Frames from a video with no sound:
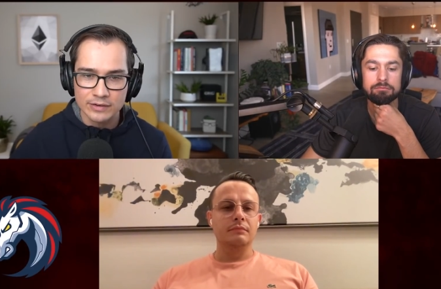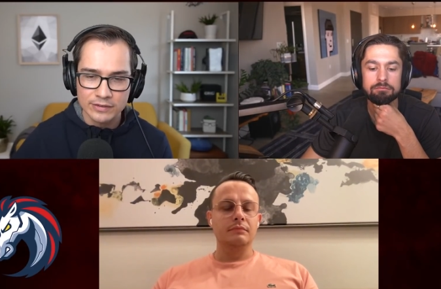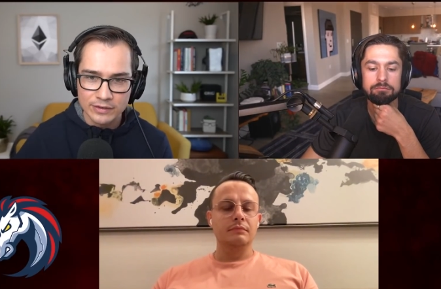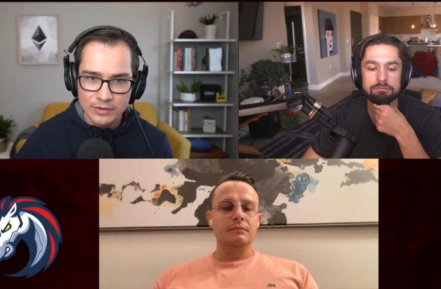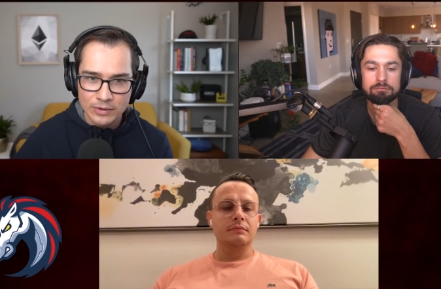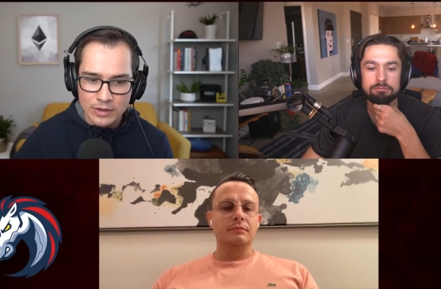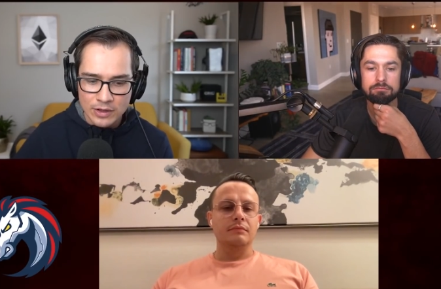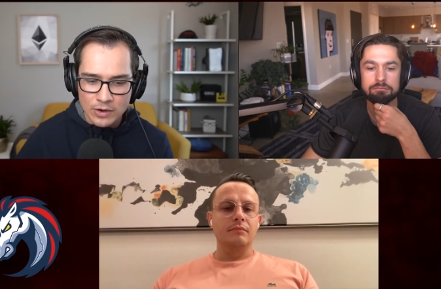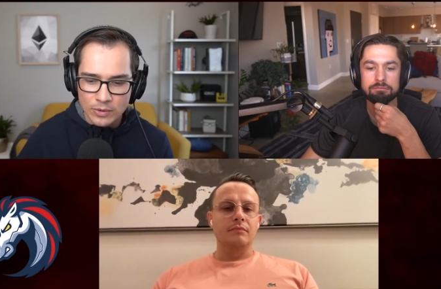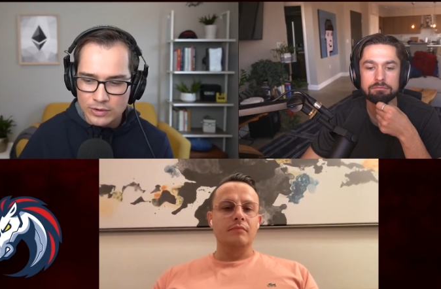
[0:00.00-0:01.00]
Speaker 1: two?
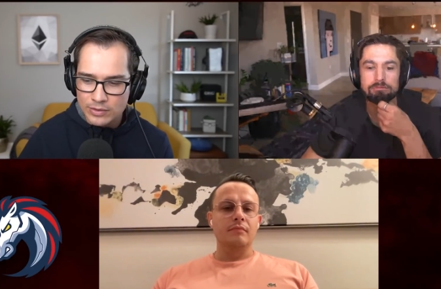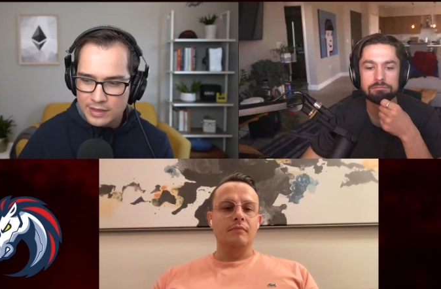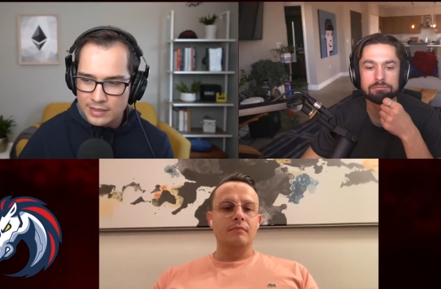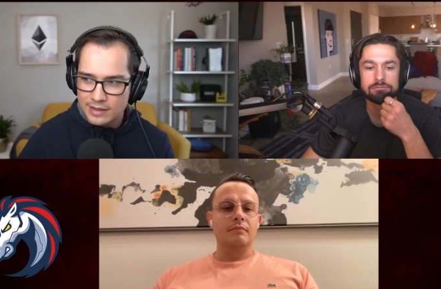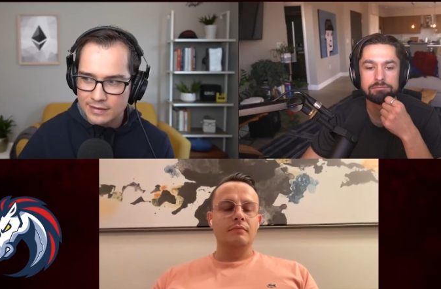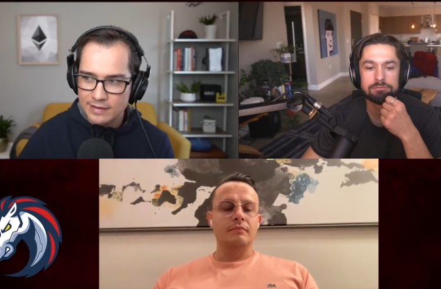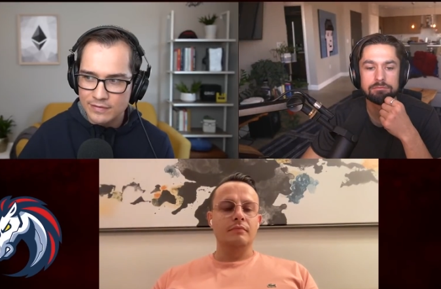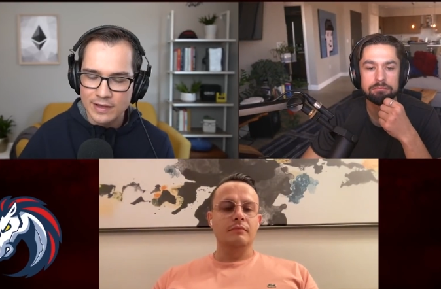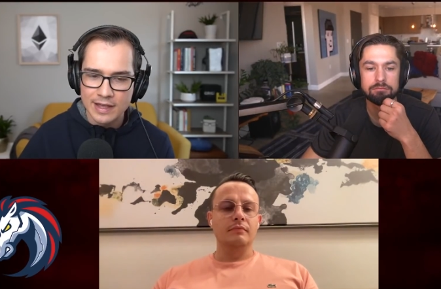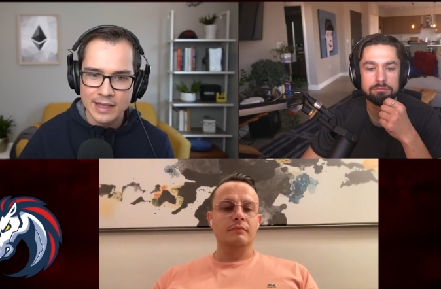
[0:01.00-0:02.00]
Or do you think that
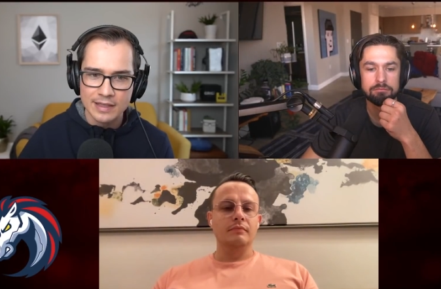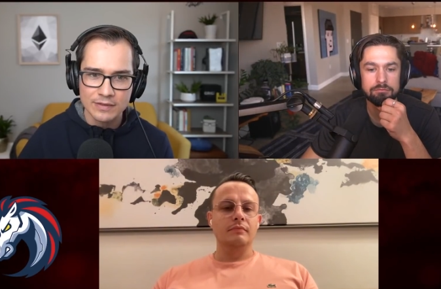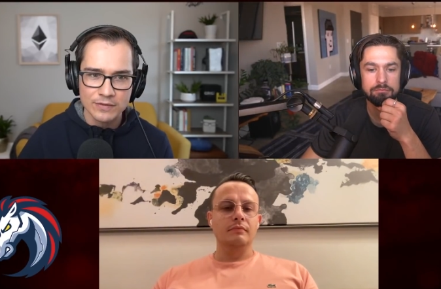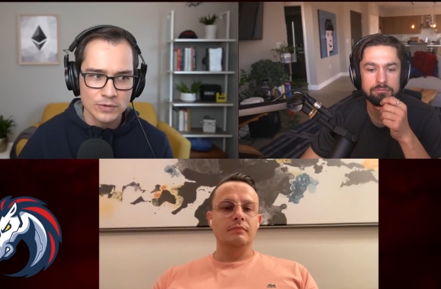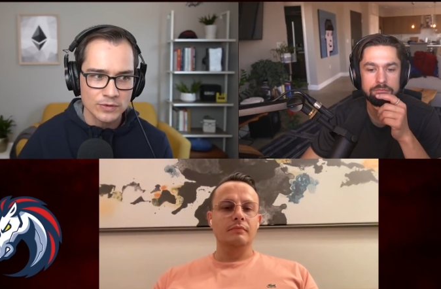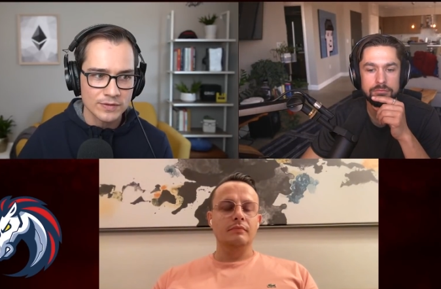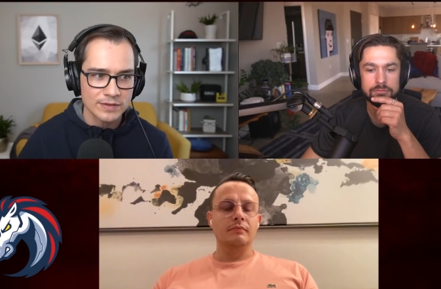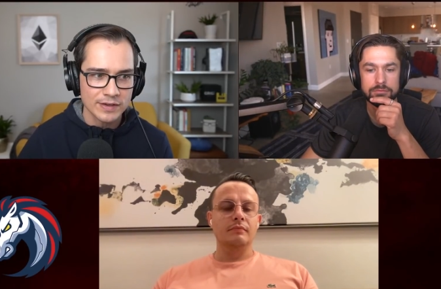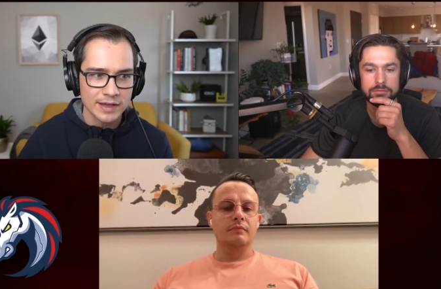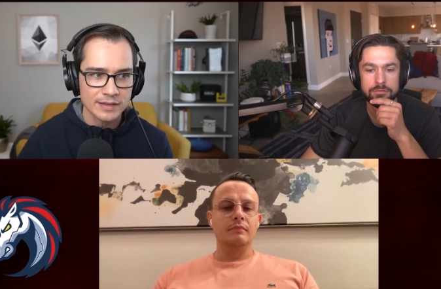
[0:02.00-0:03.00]
DeFi, the future of
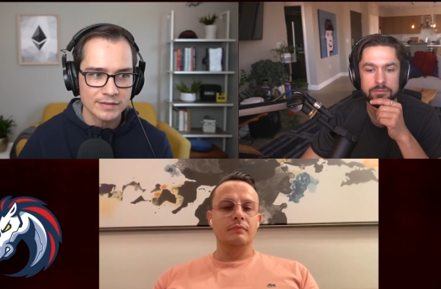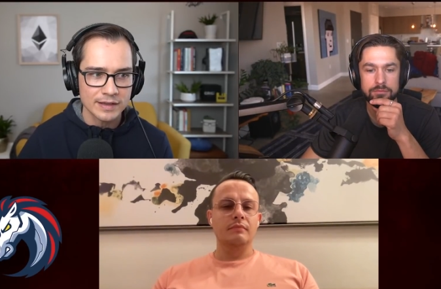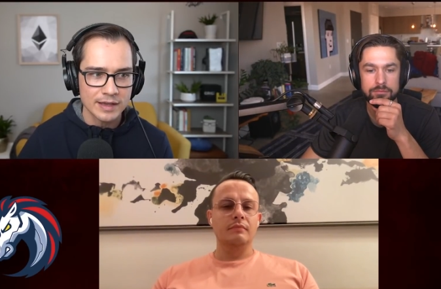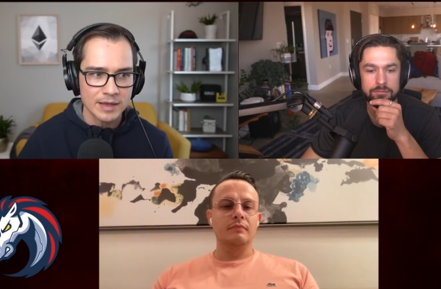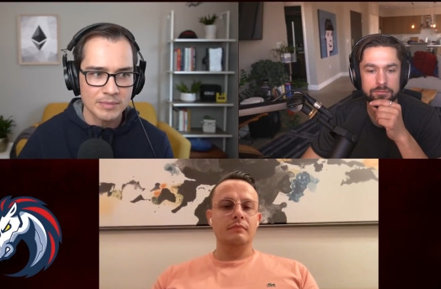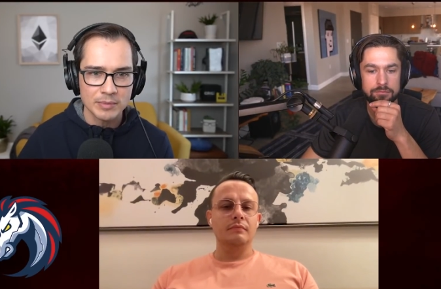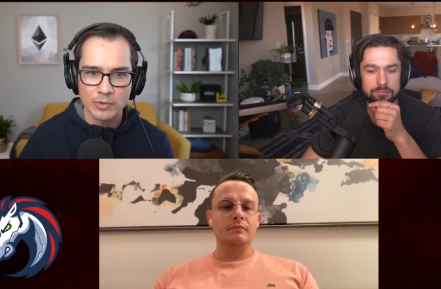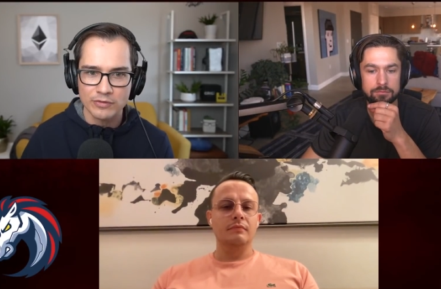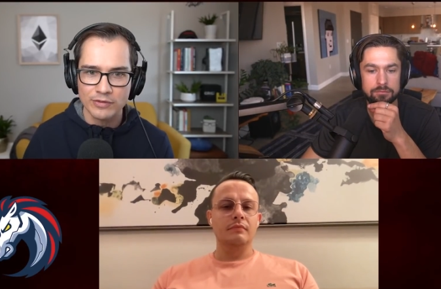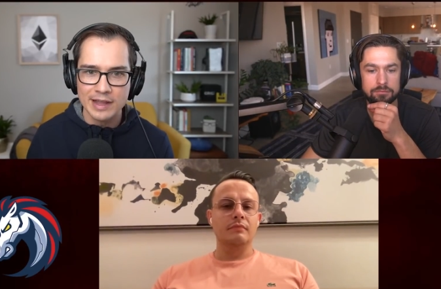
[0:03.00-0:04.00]
DeFi is uh, a bit more
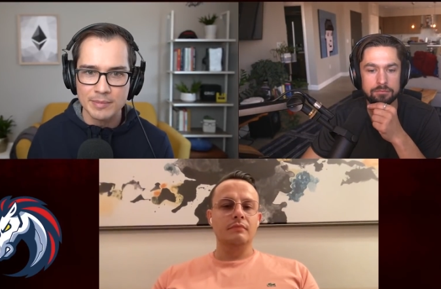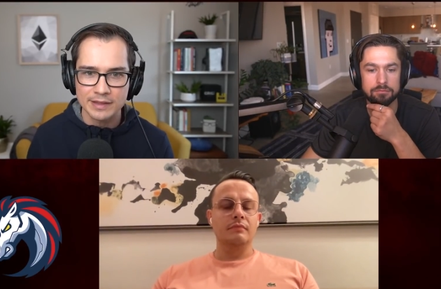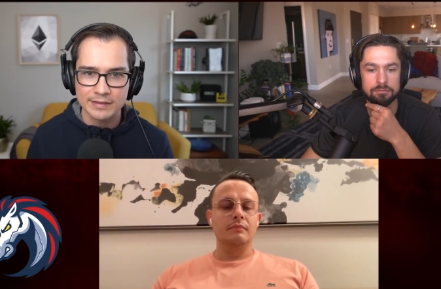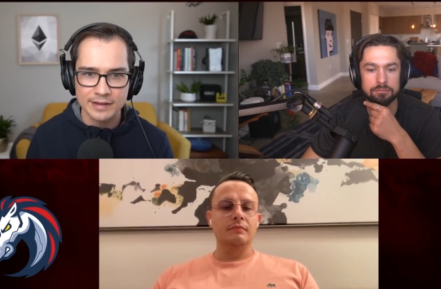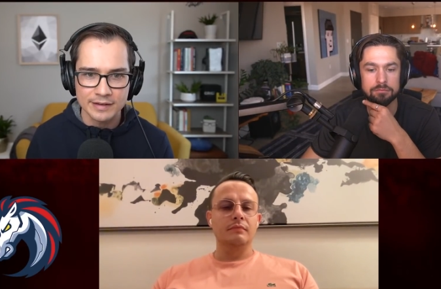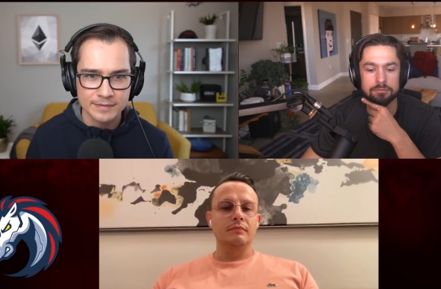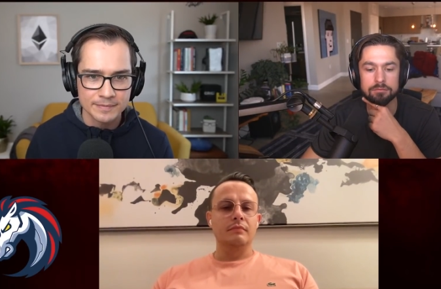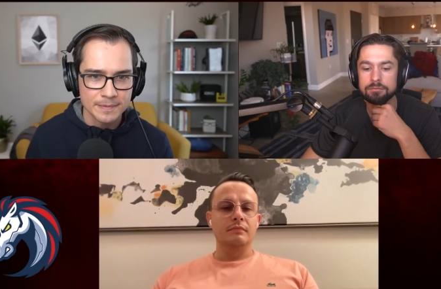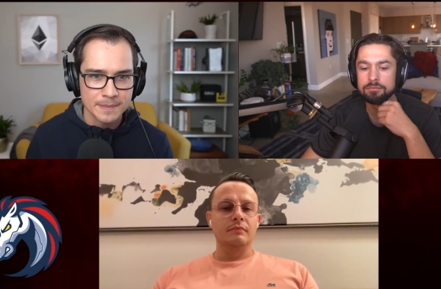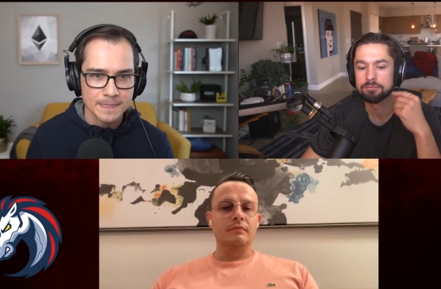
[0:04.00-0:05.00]
Speaker 2: fragmented?
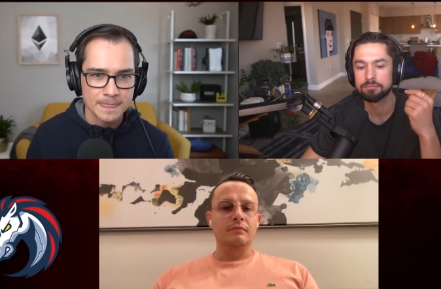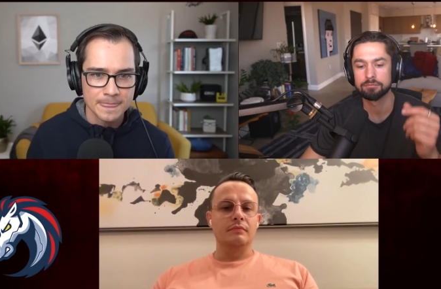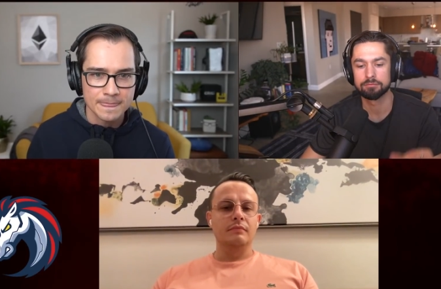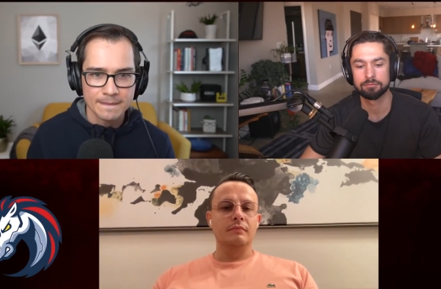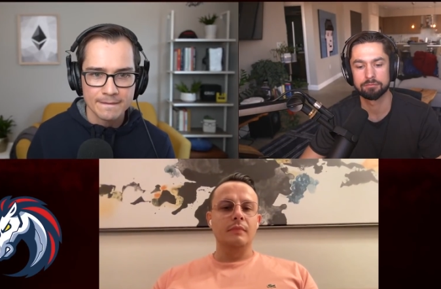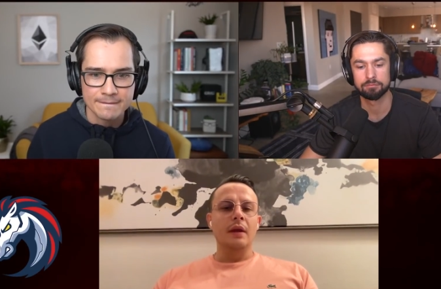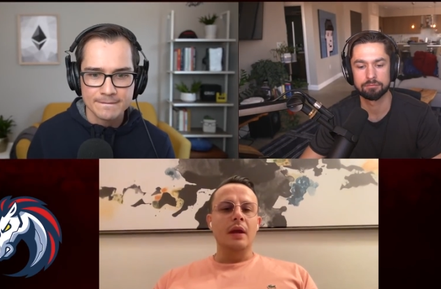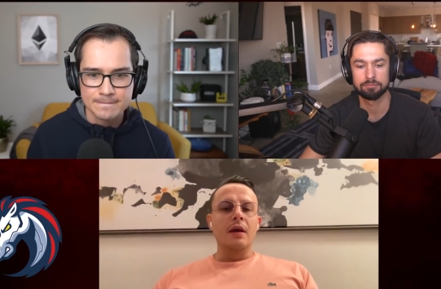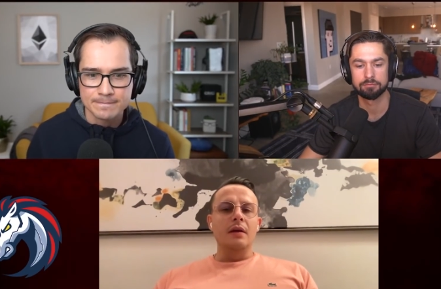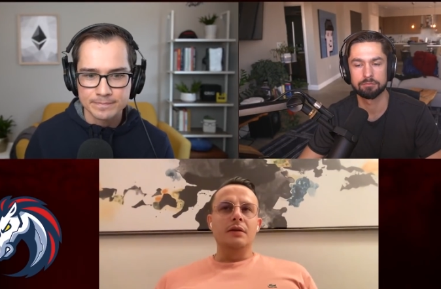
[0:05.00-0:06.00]

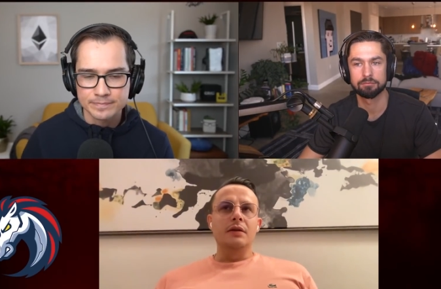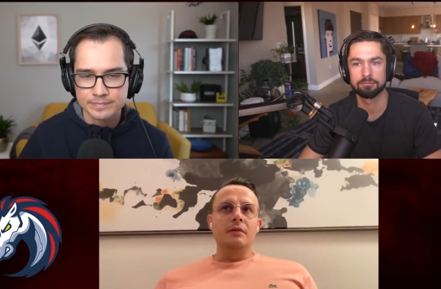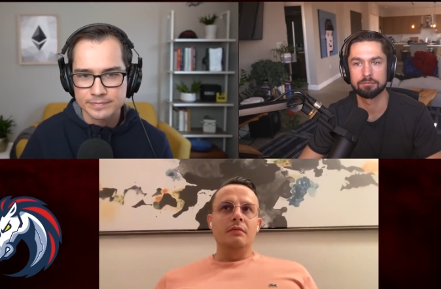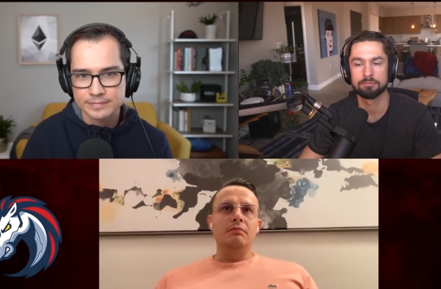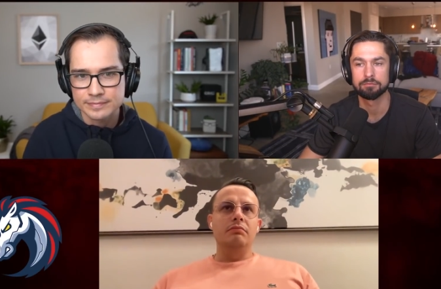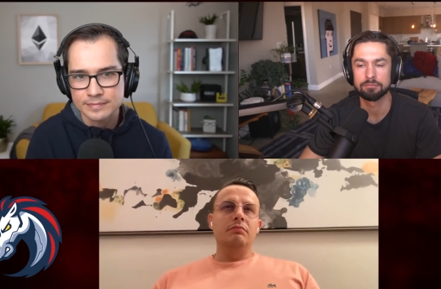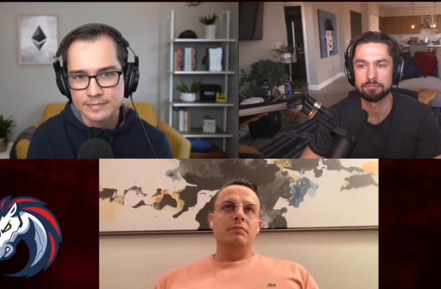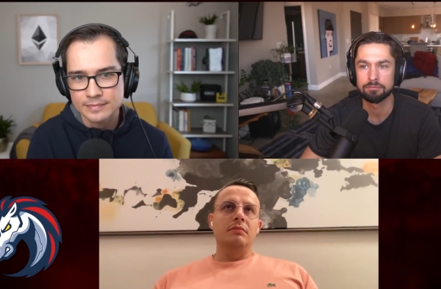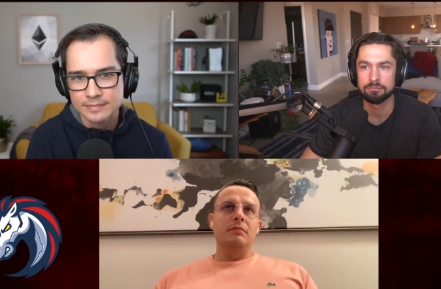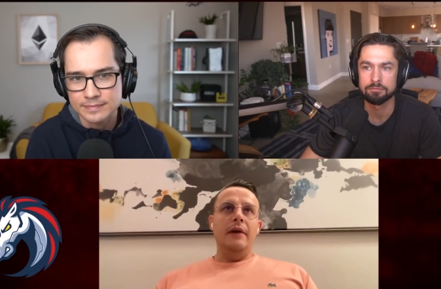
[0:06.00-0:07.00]
So,
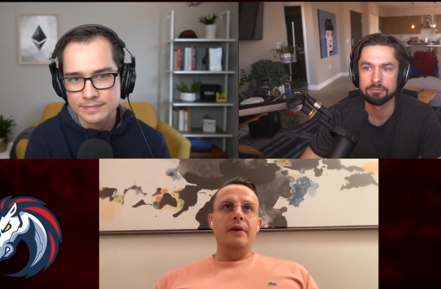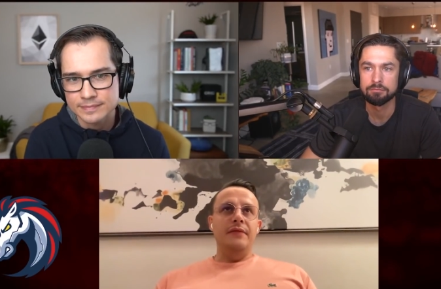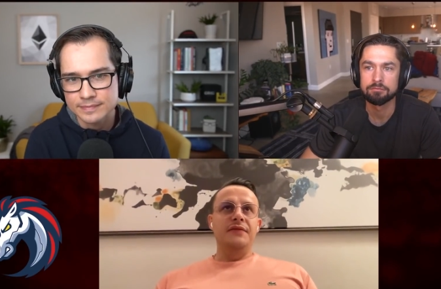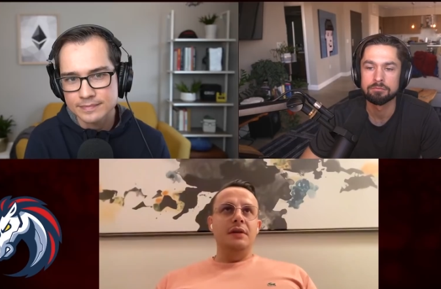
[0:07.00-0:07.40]
yeah, we have